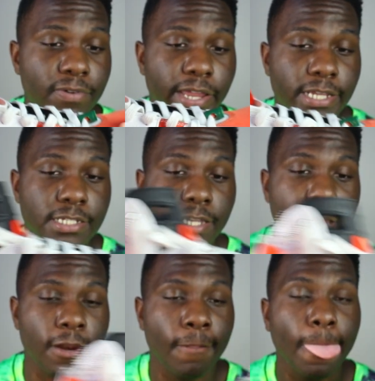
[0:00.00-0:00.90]
foot action
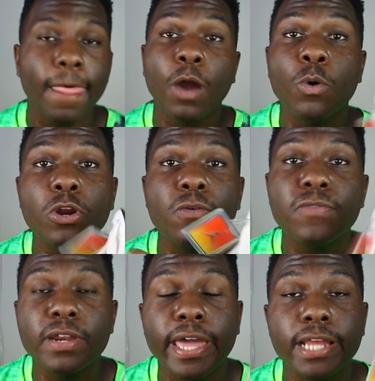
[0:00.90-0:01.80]
got them. I went on
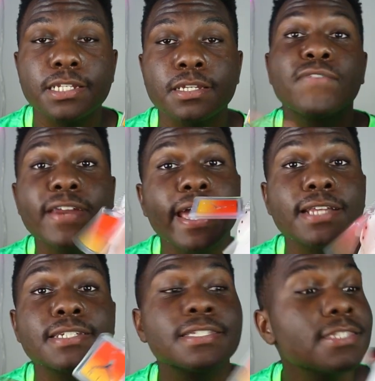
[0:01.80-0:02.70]
foot action. Foot
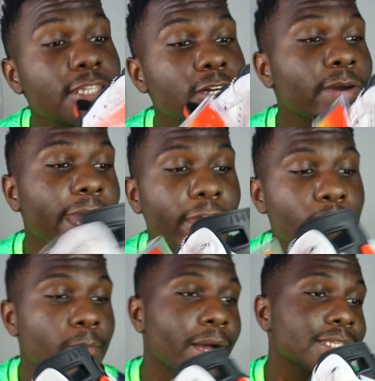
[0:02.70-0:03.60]
action still had
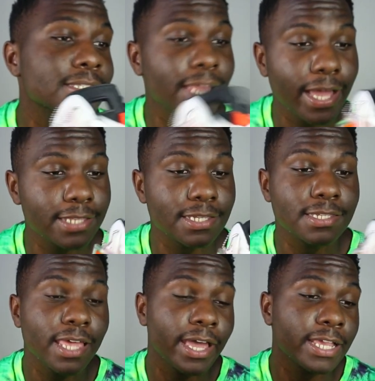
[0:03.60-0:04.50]
one my size a
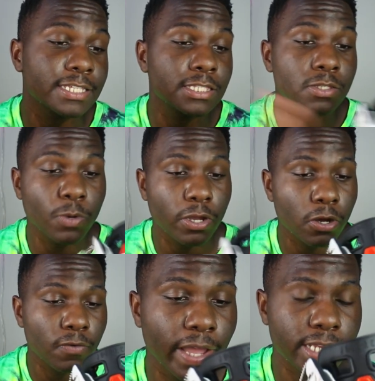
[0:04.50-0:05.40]
size
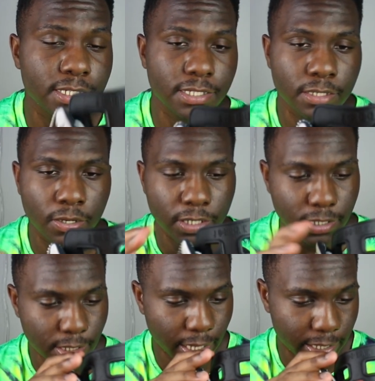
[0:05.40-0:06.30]
12. Actually, no,
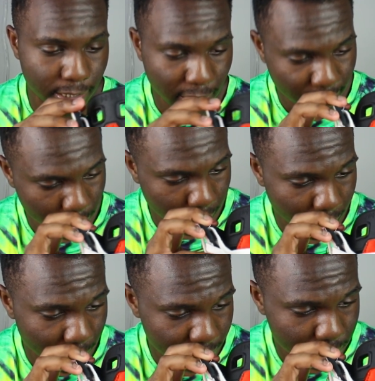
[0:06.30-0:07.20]
these are size 11 and a
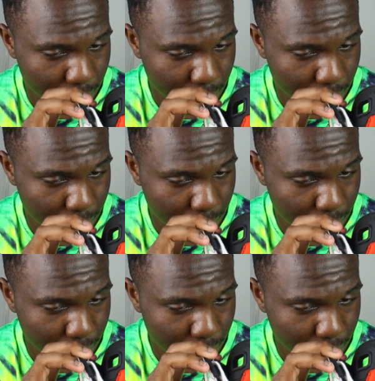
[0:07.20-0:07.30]
half